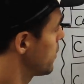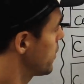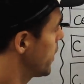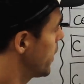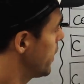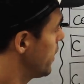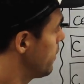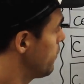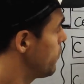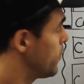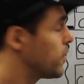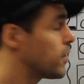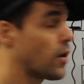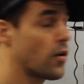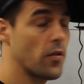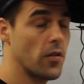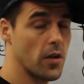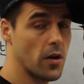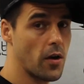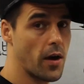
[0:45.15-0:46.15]
Okay? If you
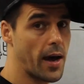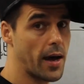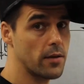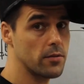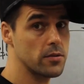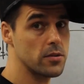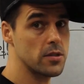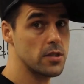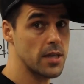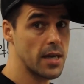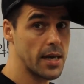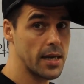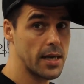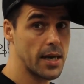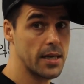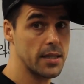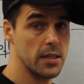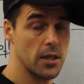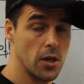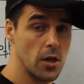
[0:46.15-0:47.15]
don't know how to say
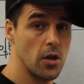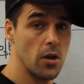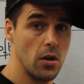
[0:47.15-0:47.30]
that,